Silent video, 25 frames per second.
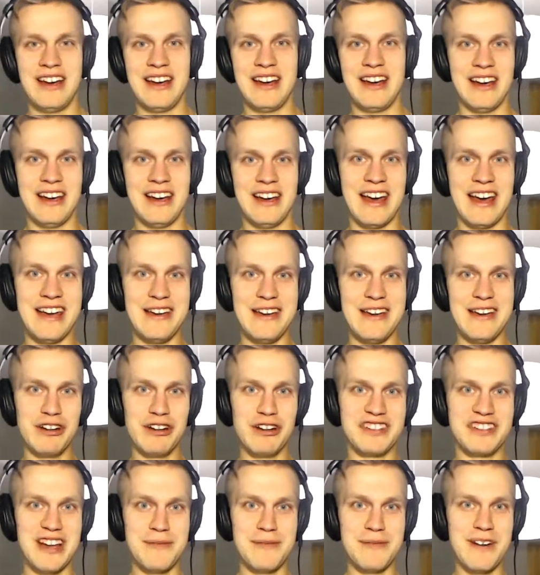Hey, what's
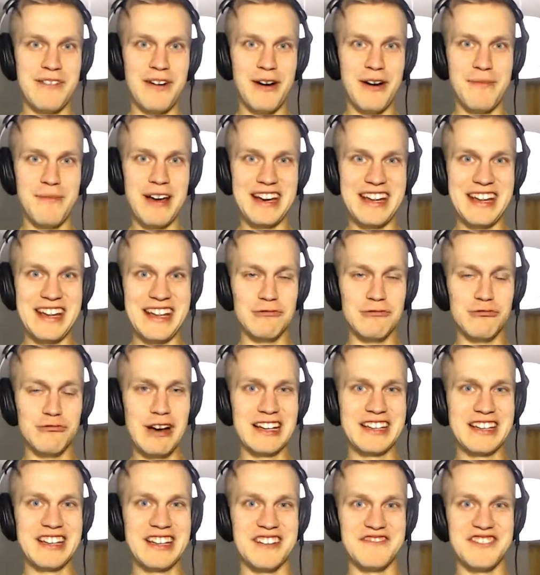up, everybody, and
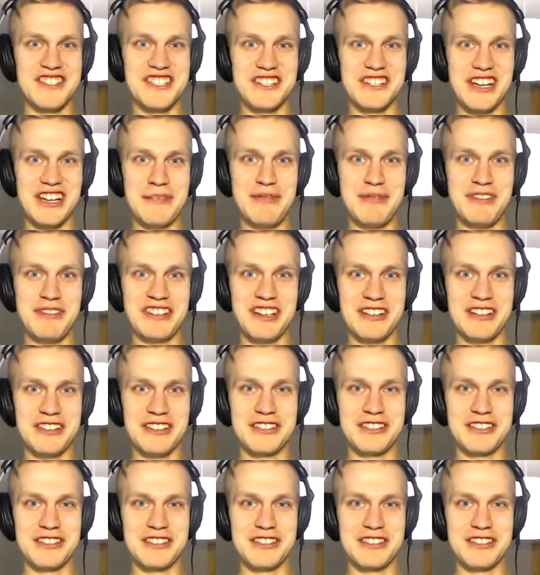welcome to episode